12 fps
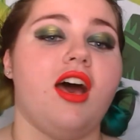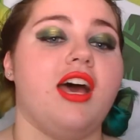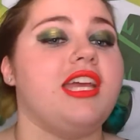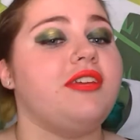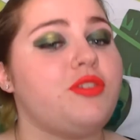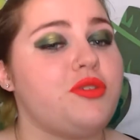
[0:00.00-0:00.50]

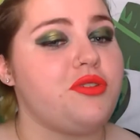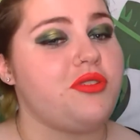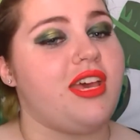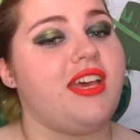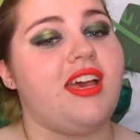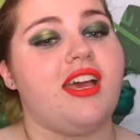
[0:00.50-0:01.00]
If you do
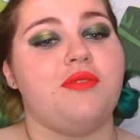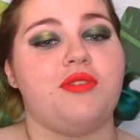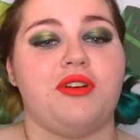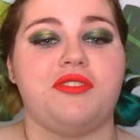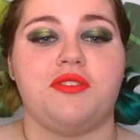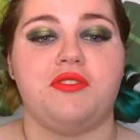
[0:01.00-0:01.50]
that, I would
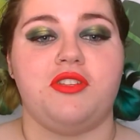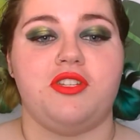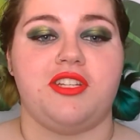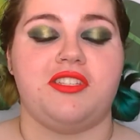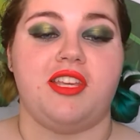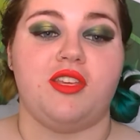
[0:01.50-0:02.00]
also
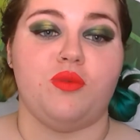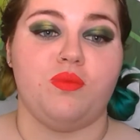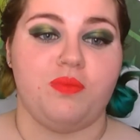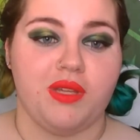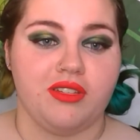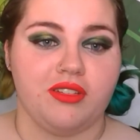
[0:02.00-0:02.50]
suggest that you
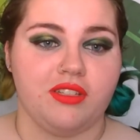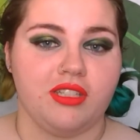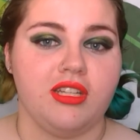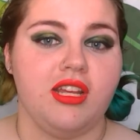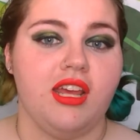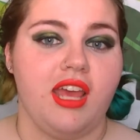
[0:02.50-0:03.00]
build
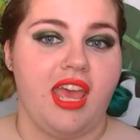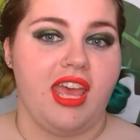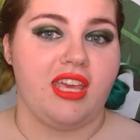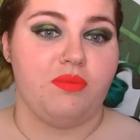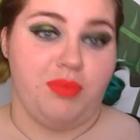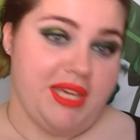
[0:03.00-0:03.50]

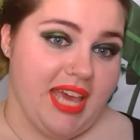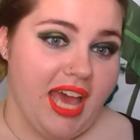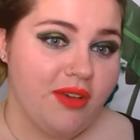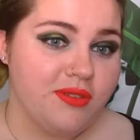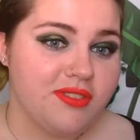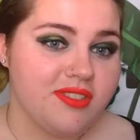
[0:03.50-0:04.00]
a bee
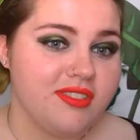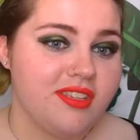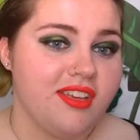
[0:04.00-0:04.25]
house.